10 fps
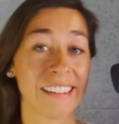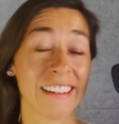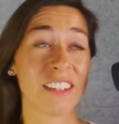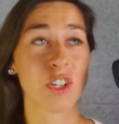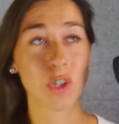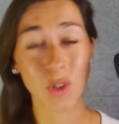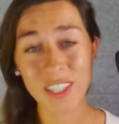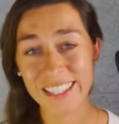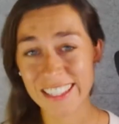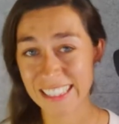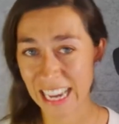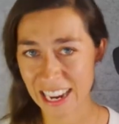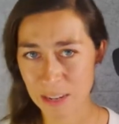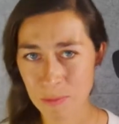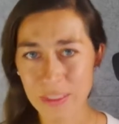shortest
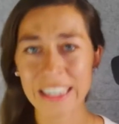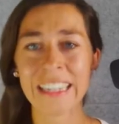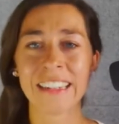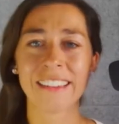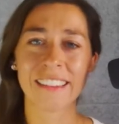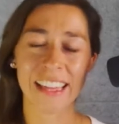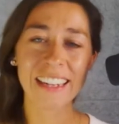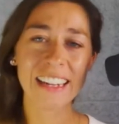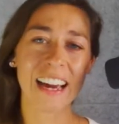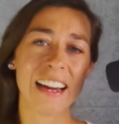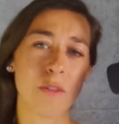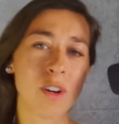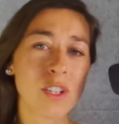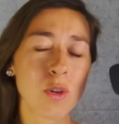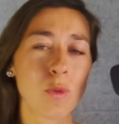time, then I
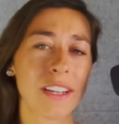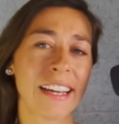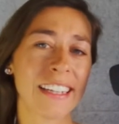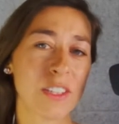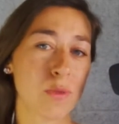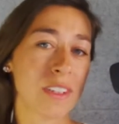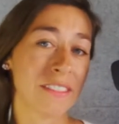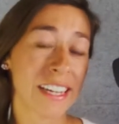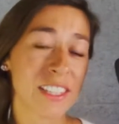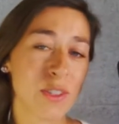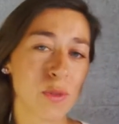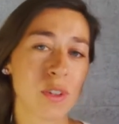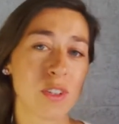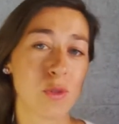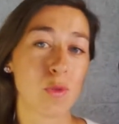also would like to invite
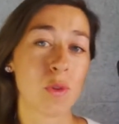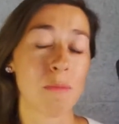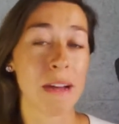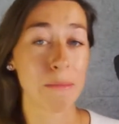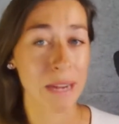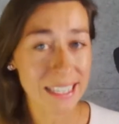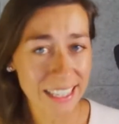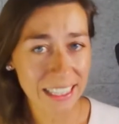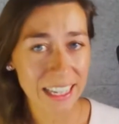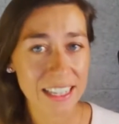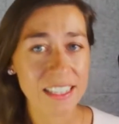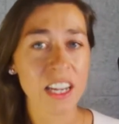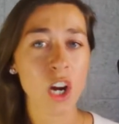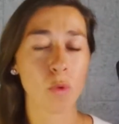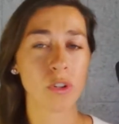you to my masterclass,
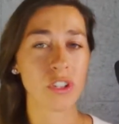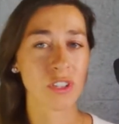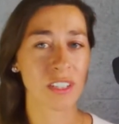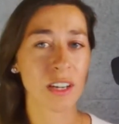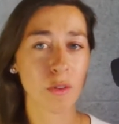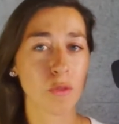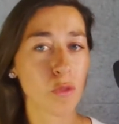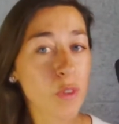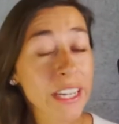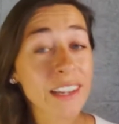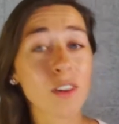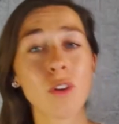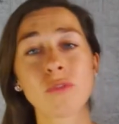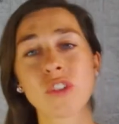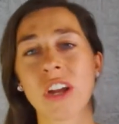which is free
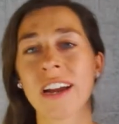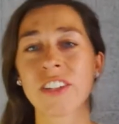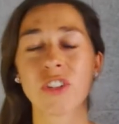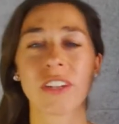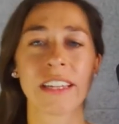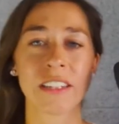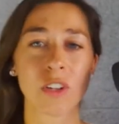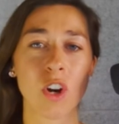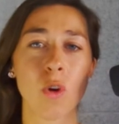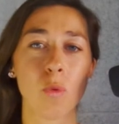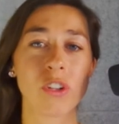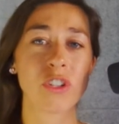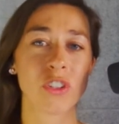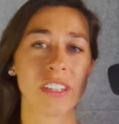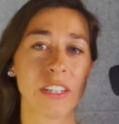of charge and
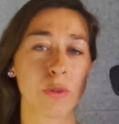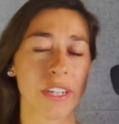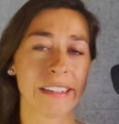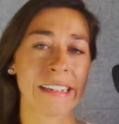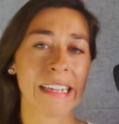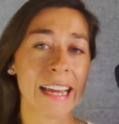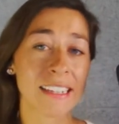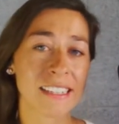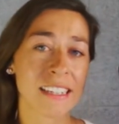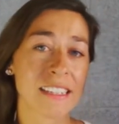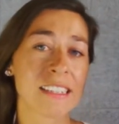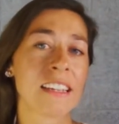which you can access